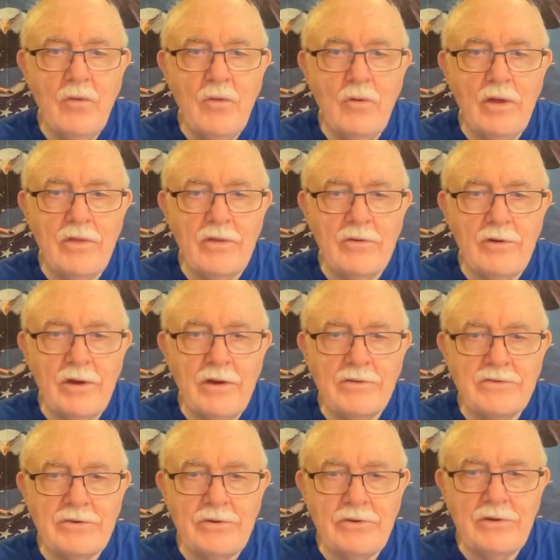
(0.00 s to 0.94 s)
While the
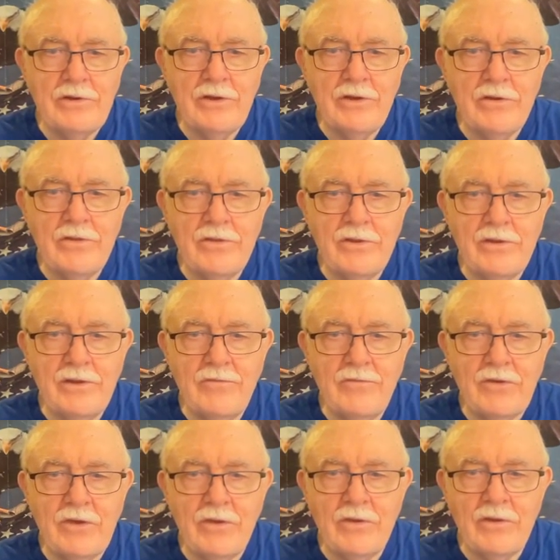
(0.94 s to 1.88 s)
grand jury noted the
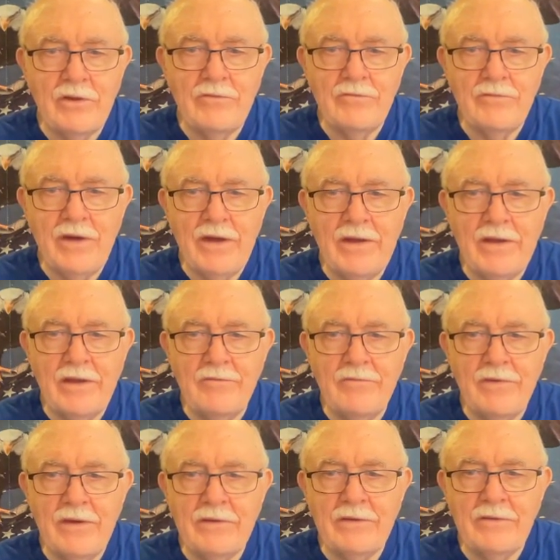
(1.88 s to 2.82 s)
difficulty in finding
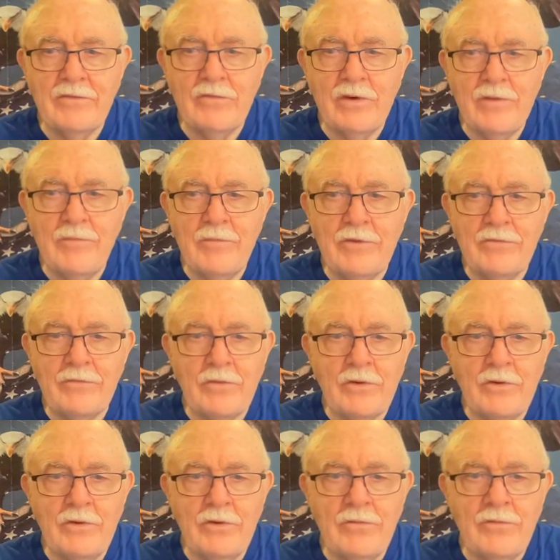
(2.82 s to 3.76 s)
effective treatments for
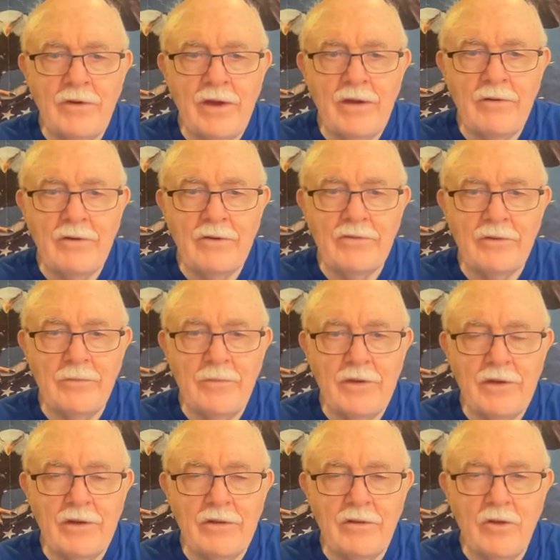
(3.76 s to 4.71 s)
a new virus
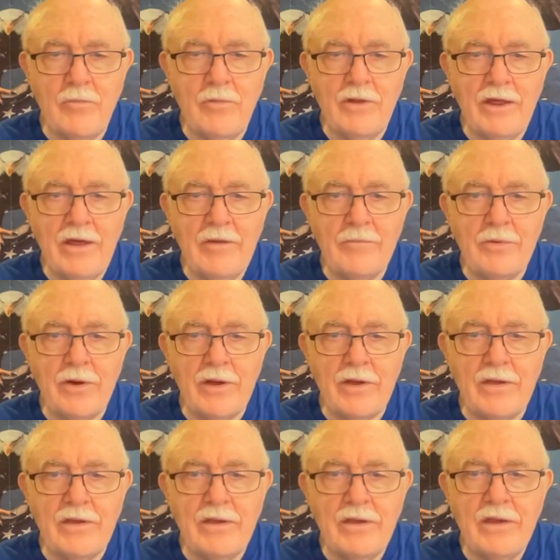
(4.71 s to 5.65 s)
amid a global
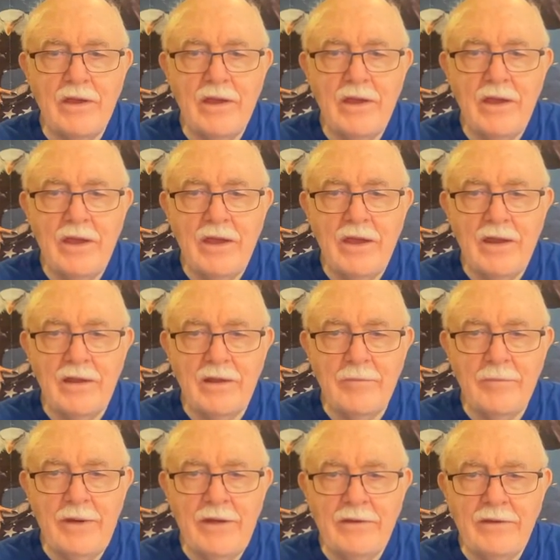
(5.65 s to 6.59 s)
outbreak, it
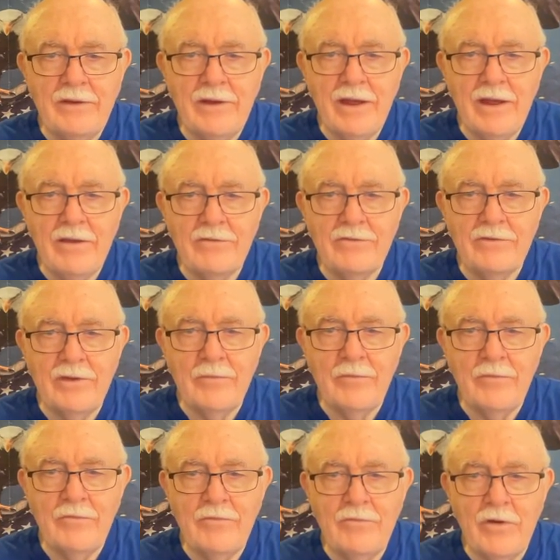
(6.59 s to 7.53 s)
lamented how
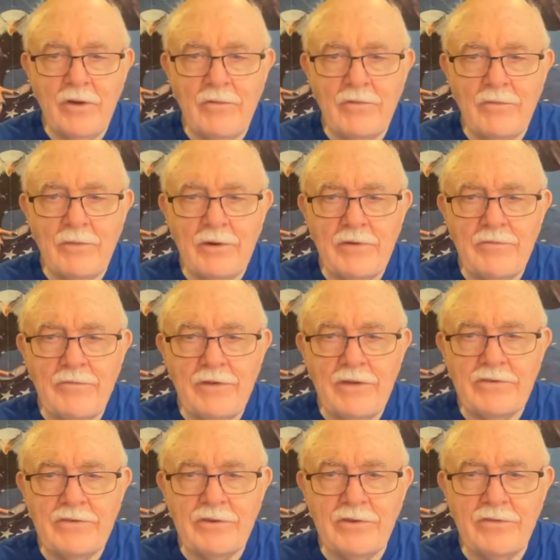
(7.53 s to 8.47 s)
some of government
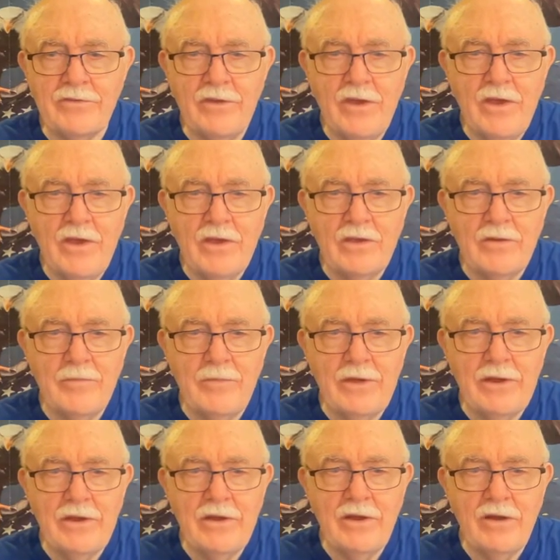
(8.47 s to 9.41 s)
officials
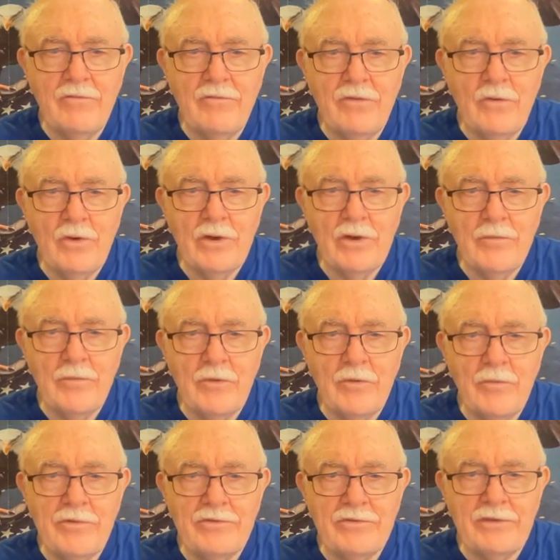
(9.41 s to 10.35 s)
committed
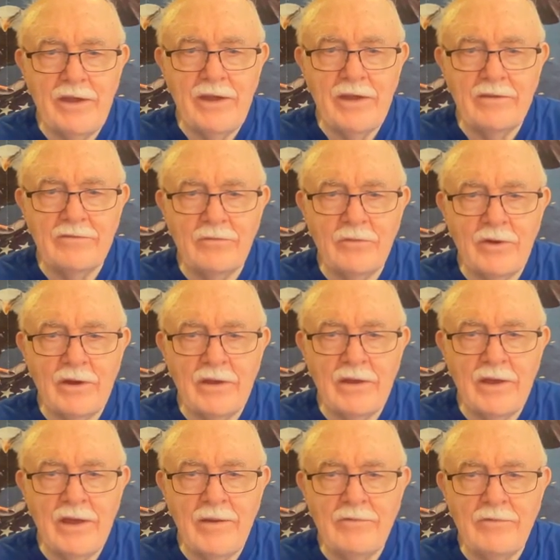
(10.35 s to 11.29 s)
avoidable mistakes when it
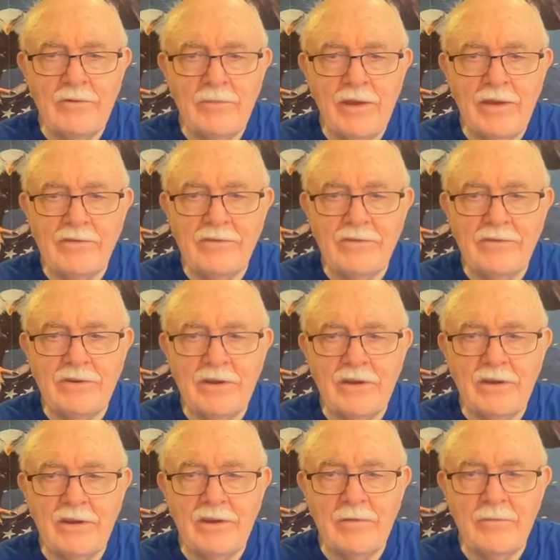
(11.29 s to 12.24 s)
came to
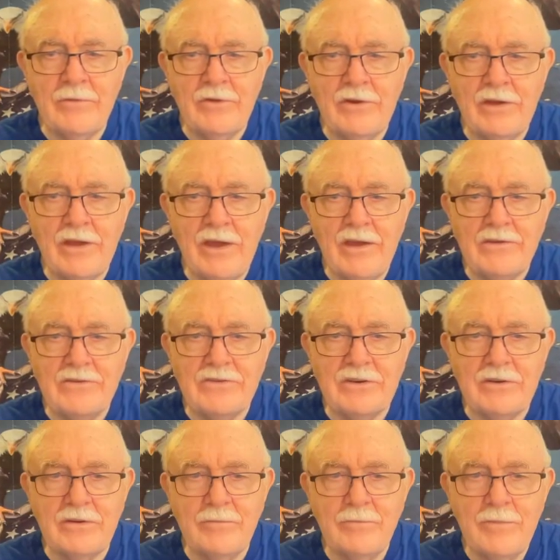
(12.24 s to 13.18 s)
messaging and
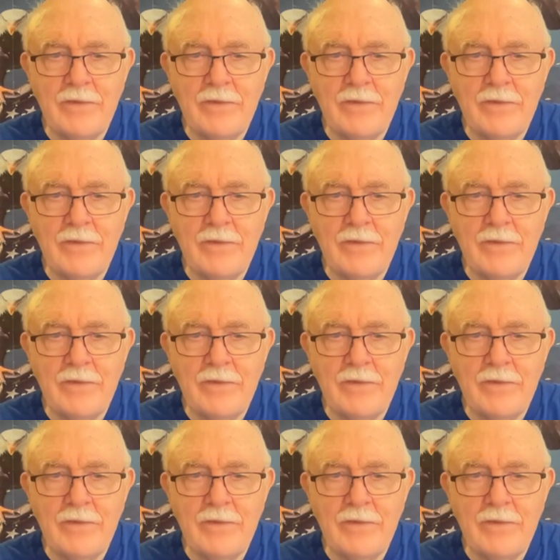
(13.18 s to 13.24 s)
communication